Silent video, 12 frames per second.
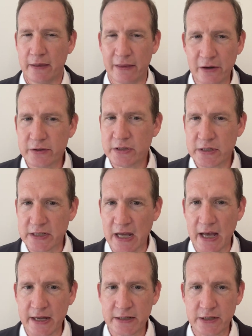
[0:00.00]
They're
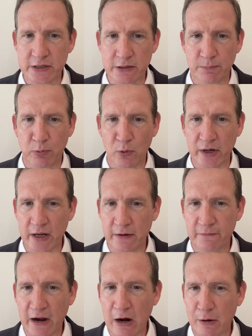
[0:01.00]
designed to support
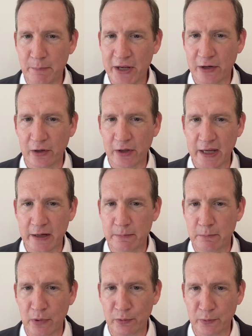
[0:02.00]
environmental
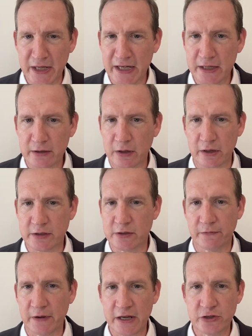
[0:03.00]
and marine
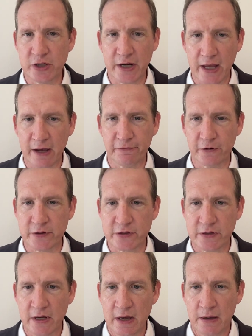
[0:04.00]
conservation
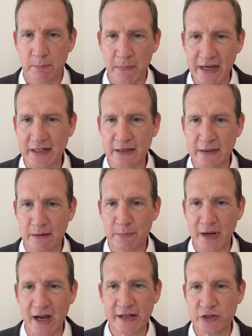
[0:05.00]
efforts, making
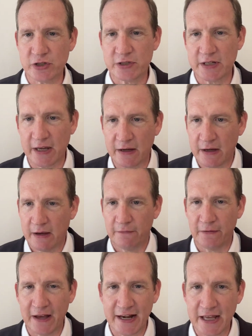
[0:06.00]
them not just a
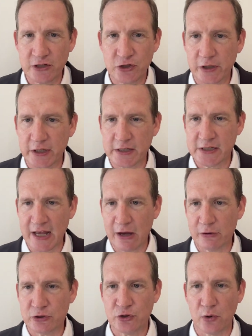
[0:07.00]
financially
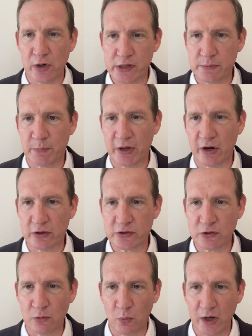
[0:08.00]
sound choice, but
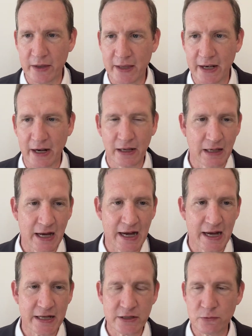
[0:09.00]
also one that
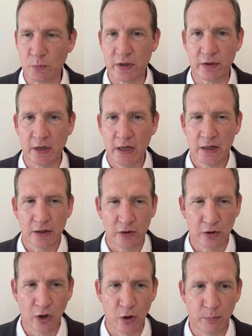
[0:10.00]
aligns with
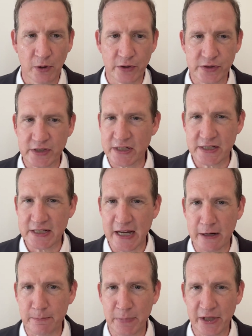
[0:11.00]
global
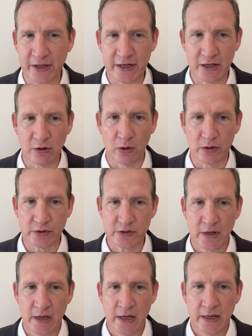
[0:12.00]
sustainability goals.
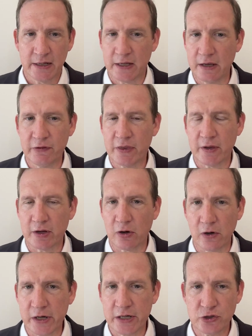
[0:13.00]
Given the
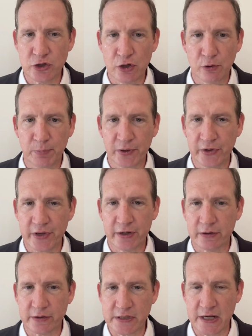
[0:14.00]
current
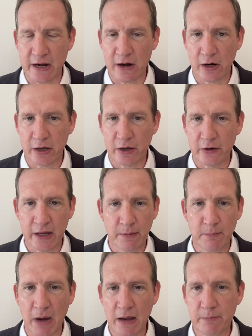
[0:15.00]
geopolitical scenario,
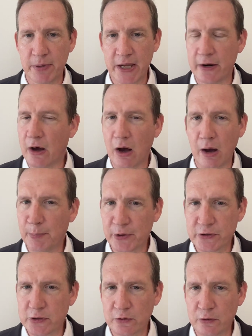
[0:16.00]
it might be an
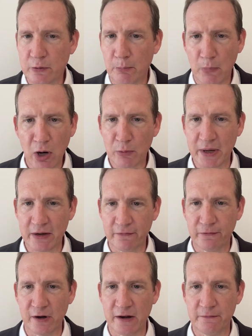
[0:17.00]
opportune moment
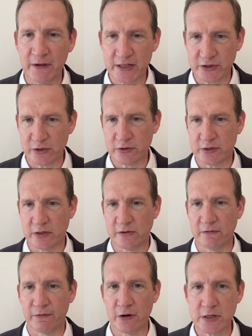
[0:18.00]
for investors to
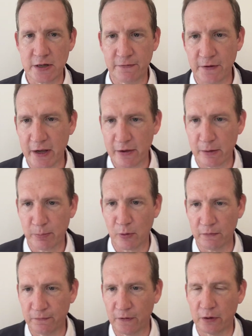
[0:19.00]
diversify their
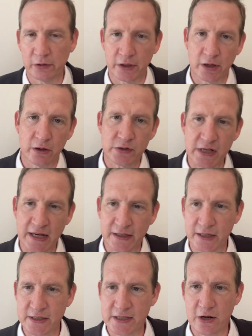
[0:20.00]
portfolios and
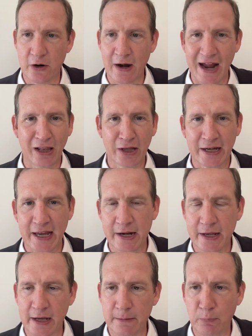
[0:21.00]
consider
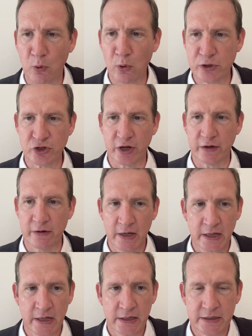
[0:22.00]
allocating a portion
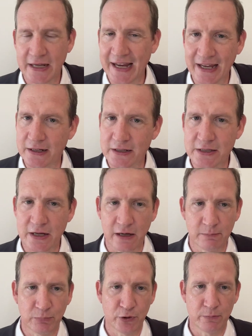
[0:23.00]
to
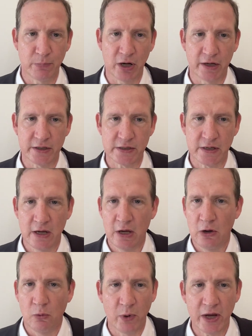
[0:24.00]
Andesite Blue Bonds.
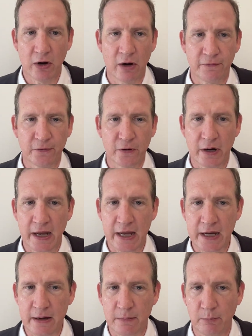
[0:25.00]
We offer
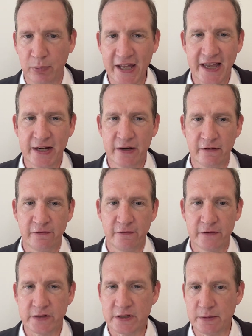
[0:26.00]
a blend of
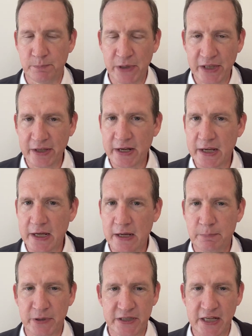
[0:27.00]
stability,
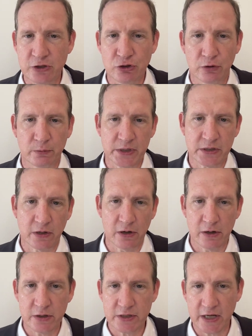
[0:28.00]
potential
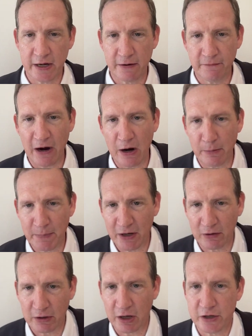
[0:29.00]
returns, and
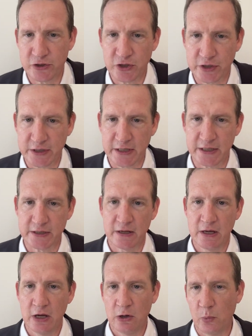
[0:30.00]
environmental consciousness,
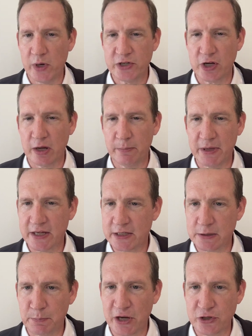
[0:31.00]
which can be
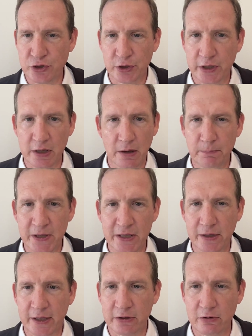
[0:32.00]
especially
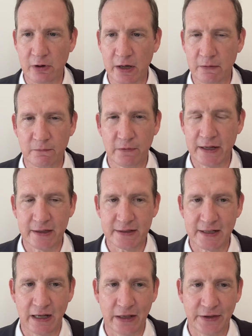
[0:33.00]
appealing during
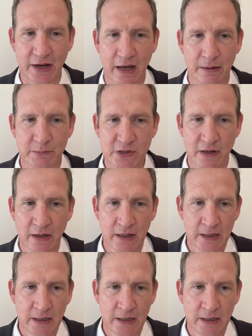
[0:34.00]
volatile times.